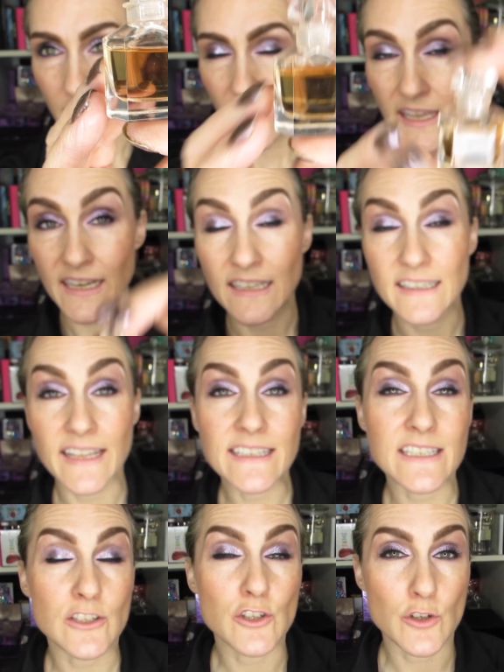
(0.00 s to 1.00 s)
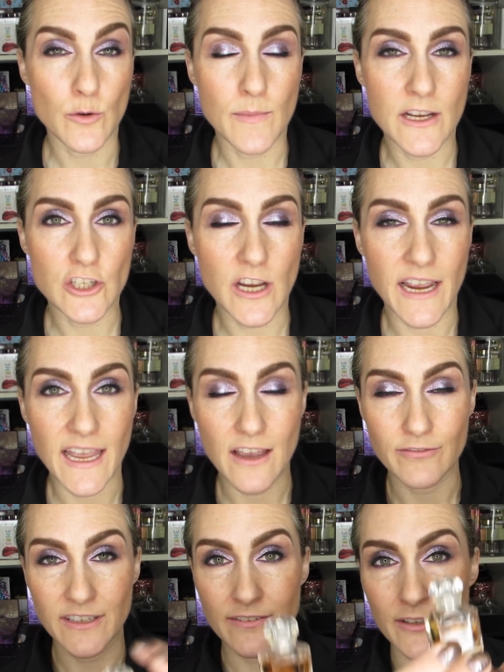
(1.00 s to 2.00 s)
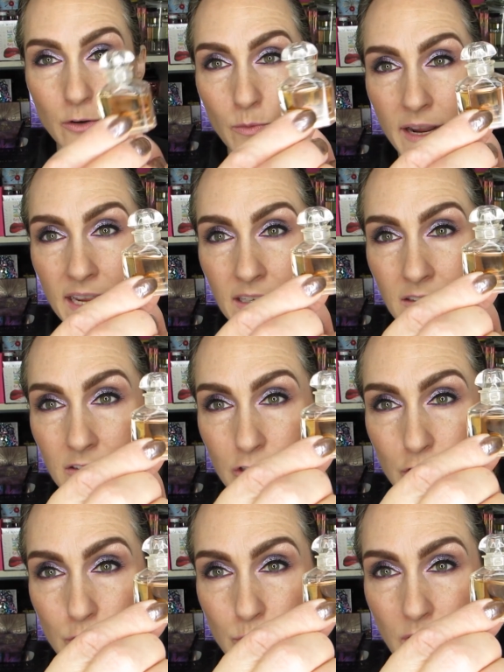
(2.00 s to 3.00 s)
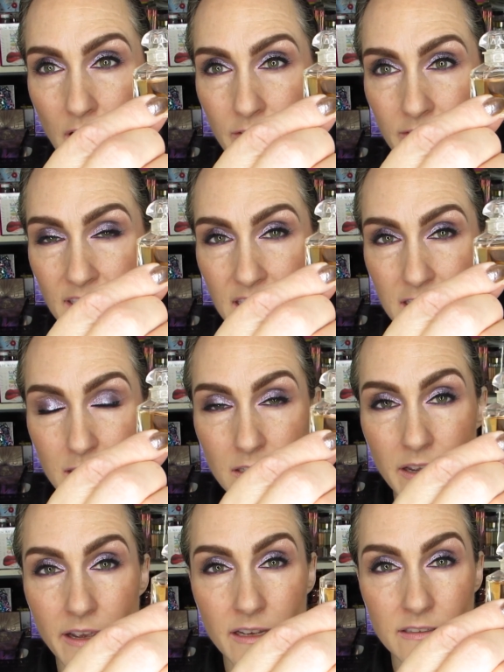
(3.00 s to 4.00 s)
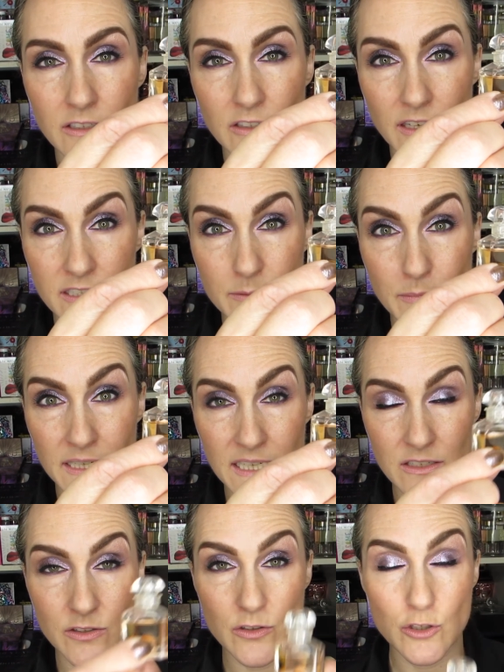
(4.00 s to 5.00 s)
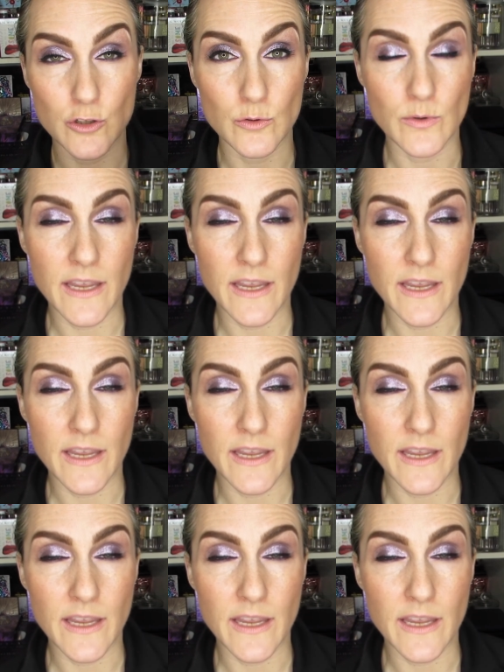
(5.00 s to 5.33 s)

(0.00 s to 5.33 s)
And I liked it so much, I have given away two of these deluxe minis to